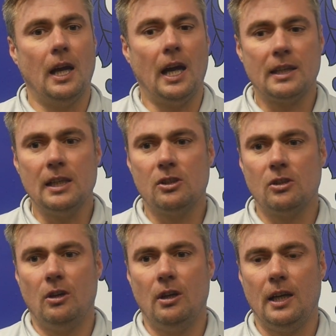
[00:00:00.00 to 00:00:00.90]
I think
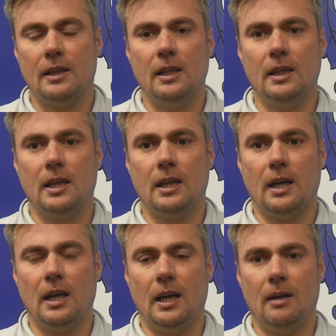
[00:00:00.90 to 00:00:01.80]
so. I think,
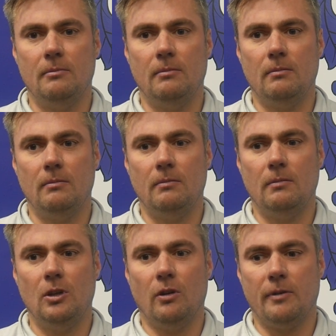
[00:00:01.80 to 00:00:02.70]

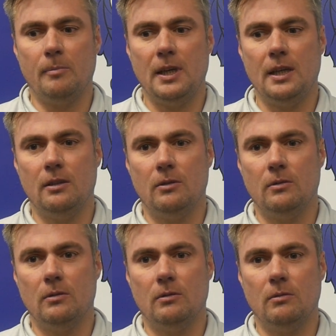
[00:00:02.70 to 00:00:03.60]
you know, if I'm being
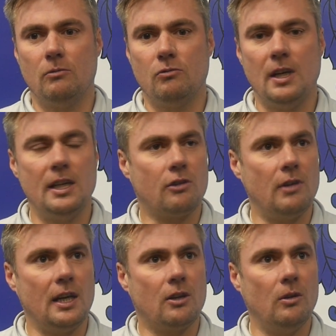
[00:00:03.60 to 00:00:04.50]
really
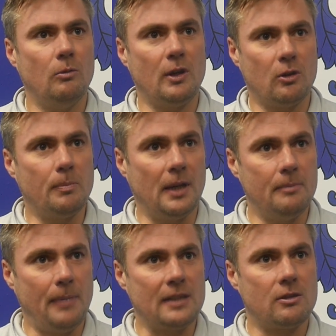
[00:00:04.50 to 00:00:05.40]
critical, we could have
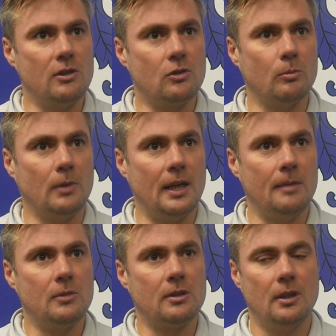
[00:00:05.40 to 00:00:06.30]
played better in some
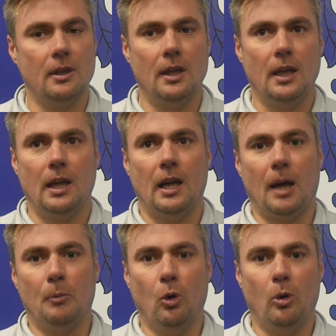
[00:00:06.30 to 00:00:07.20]
games.
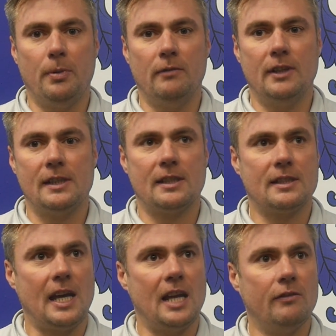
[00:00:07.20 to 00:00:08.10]
I'm hoping that it's the
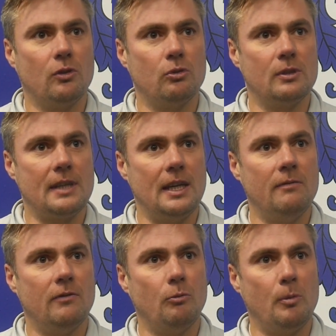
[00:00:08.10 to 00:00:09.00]
sign of a good
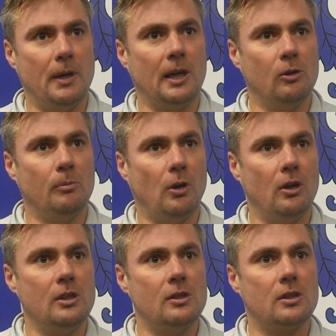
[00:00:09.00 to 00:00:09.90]
team that we're picking up
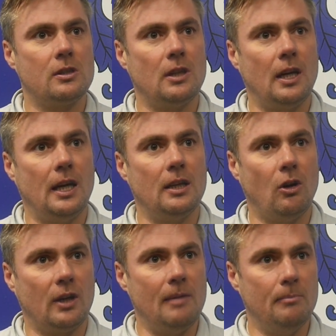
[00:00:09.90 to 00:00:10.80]
points and
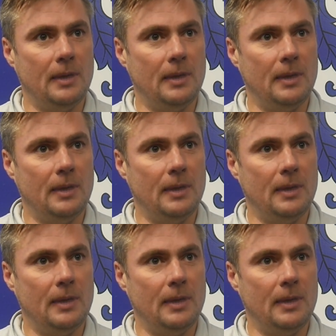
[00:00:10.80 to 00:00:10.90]
not getting